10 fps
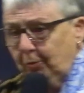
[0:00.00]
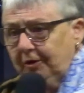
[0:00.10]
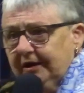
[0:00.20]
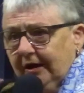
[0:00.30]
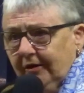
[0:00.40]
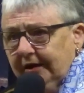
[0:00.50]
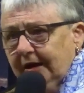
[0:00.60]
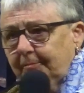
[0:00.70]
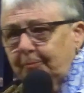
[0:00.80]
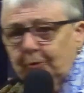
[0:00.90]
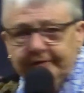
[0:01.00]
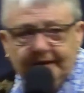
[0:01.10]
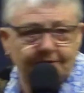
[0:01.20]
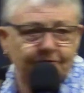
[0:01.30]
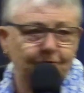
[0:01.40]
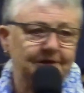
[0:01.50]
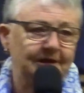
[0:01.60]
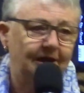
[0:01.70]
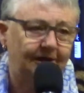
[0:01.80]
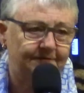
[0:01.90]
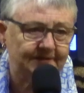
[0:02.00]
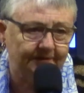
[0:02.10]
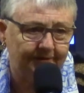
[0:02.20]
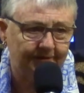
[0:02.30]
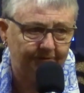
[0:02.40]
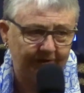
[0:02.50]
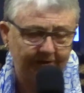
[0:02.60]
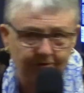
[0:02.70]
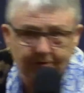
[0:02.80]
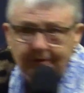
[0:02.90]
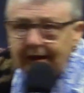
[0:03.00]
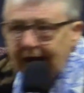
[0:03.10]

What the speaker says: And we were going up with our 3.5-cylinder vehicle